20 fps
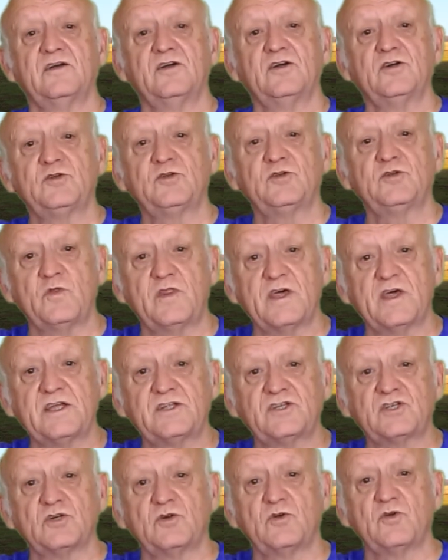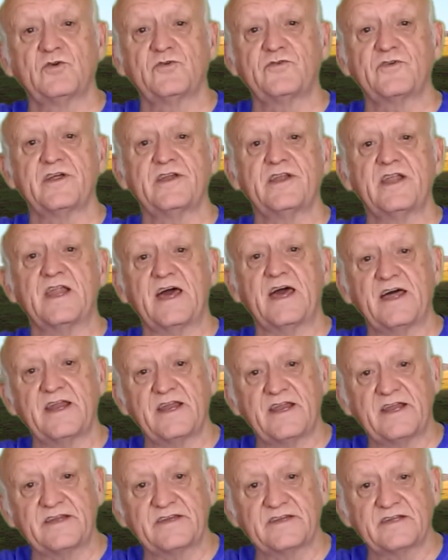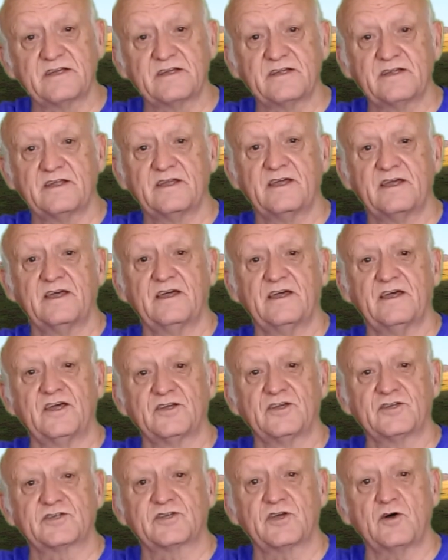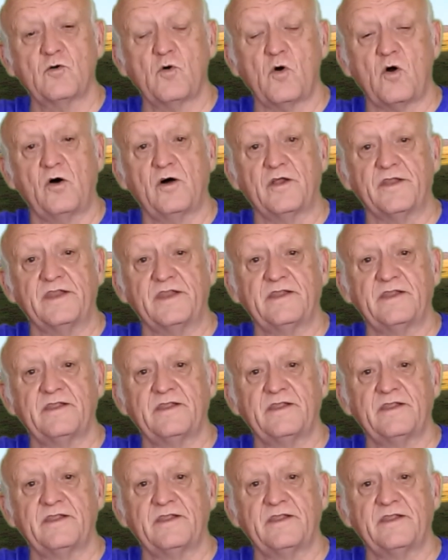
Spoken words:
to their children and so on.